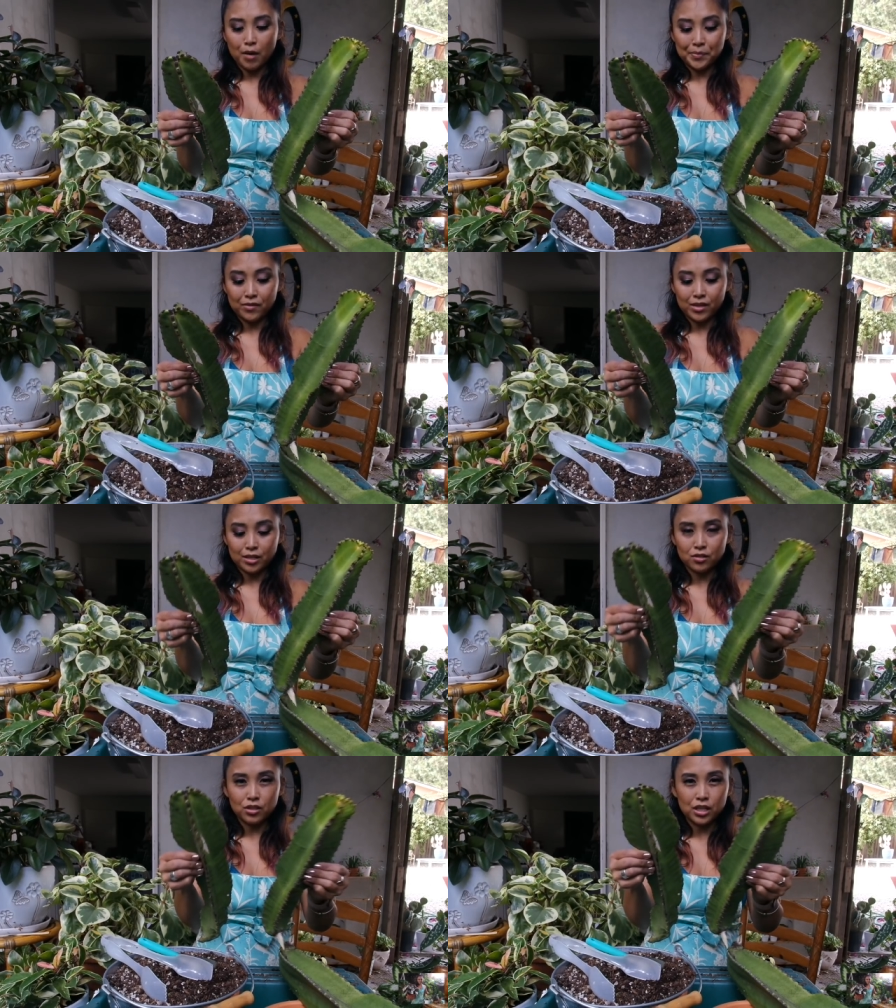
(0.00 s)
I'm giving
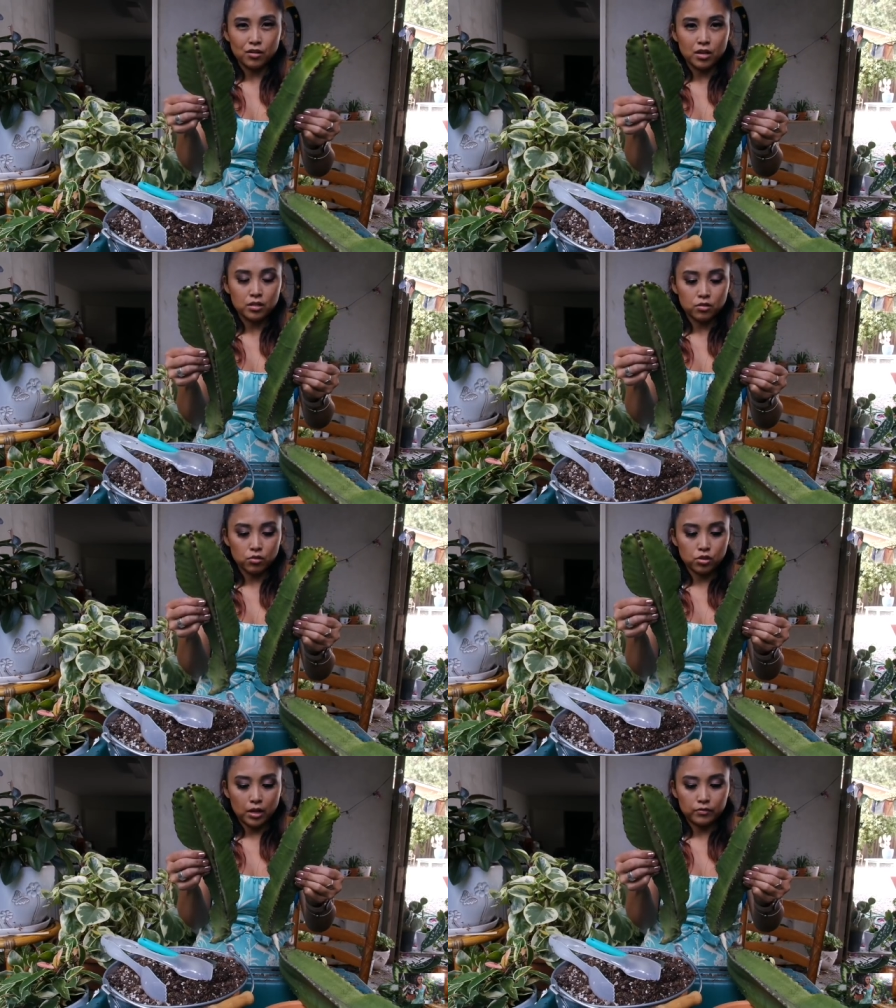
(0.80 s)
it to Kira, so
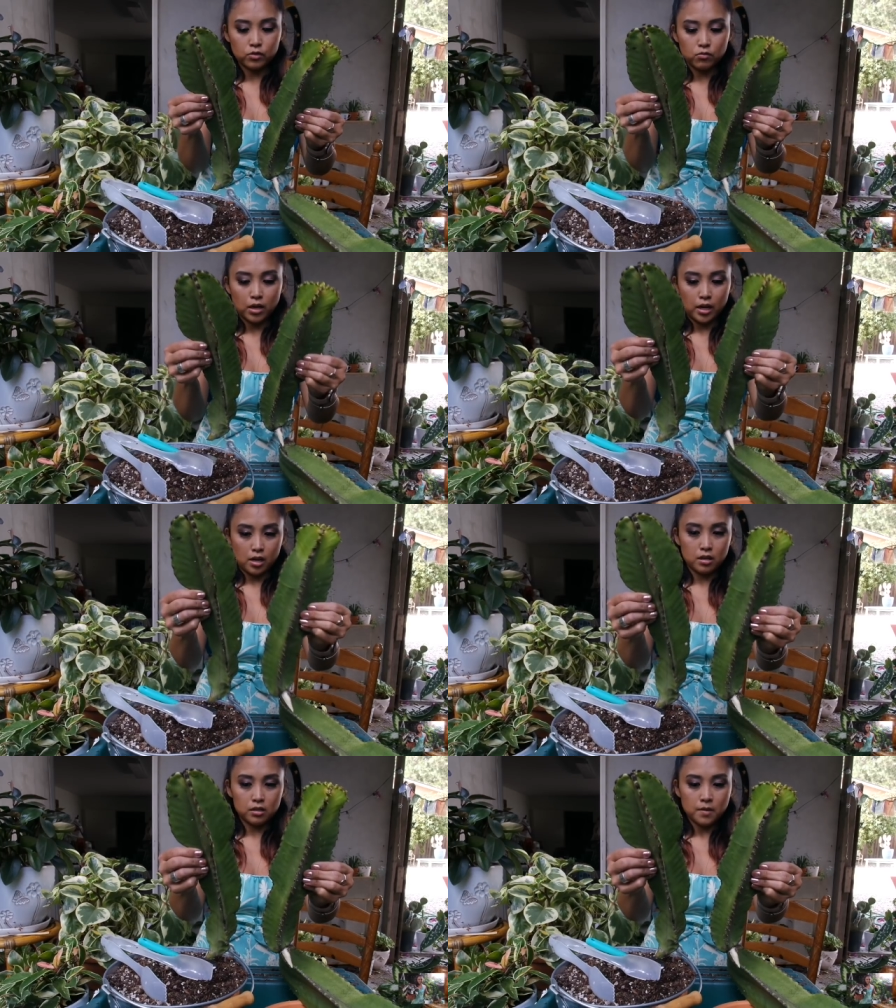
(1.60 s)
she'll have two
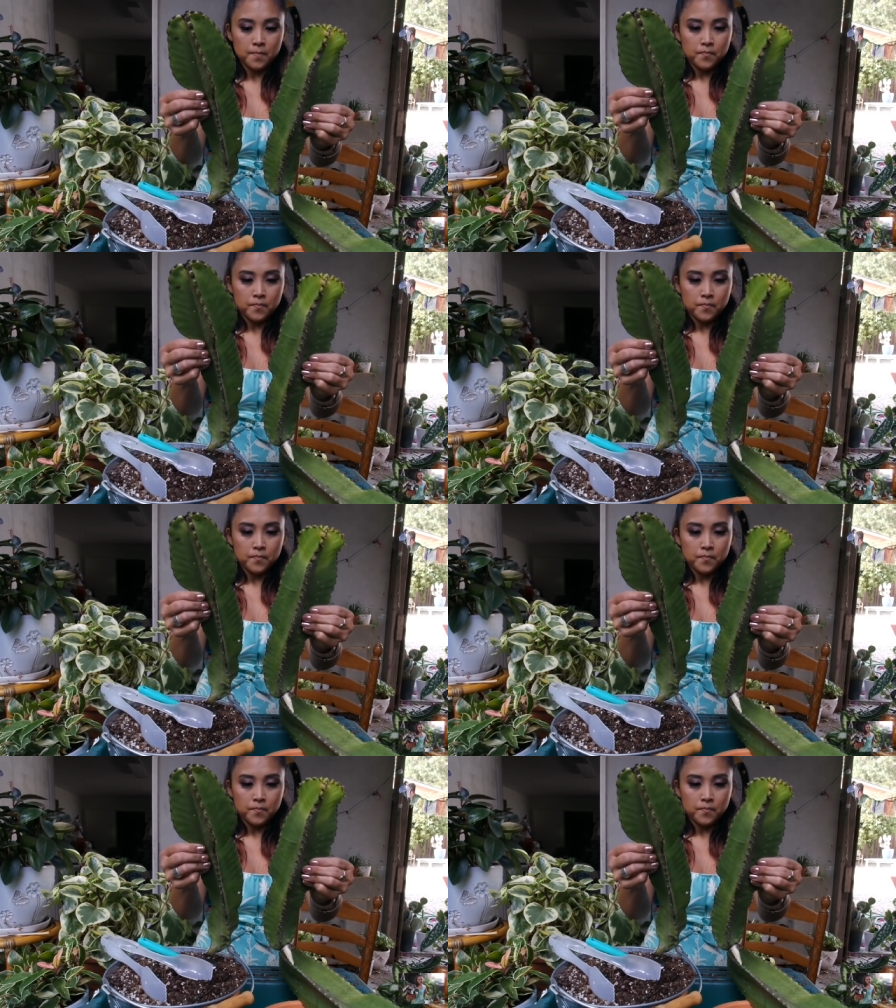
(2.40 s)
cuttings.